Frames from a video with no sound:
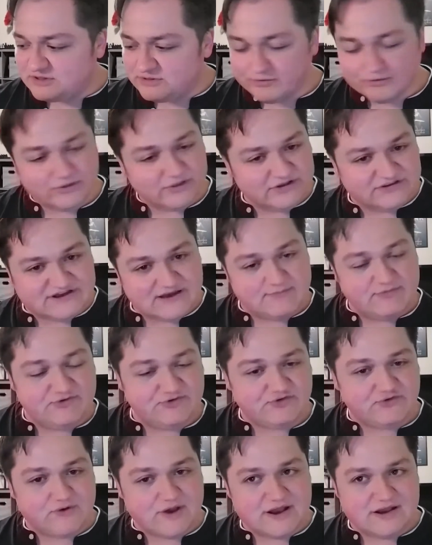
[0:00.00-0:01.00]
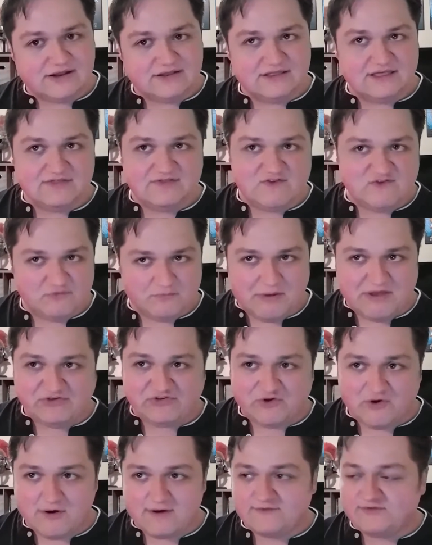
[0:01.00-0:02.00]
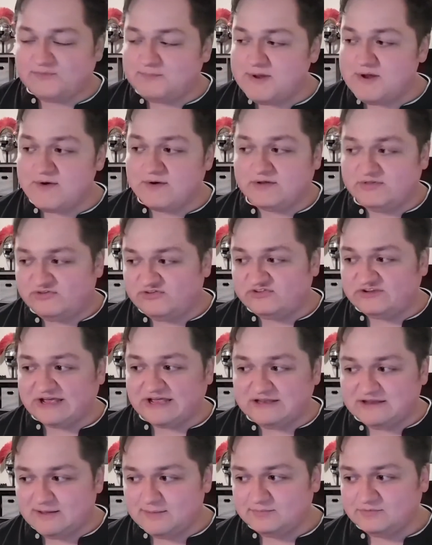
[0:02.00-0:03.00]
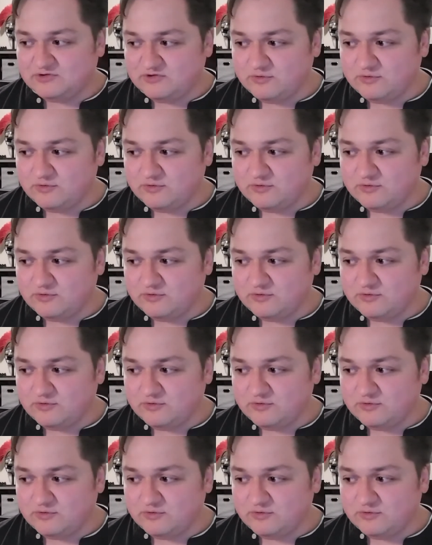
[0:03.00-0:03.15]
clearly demonstrated that this Beskar spear can stand up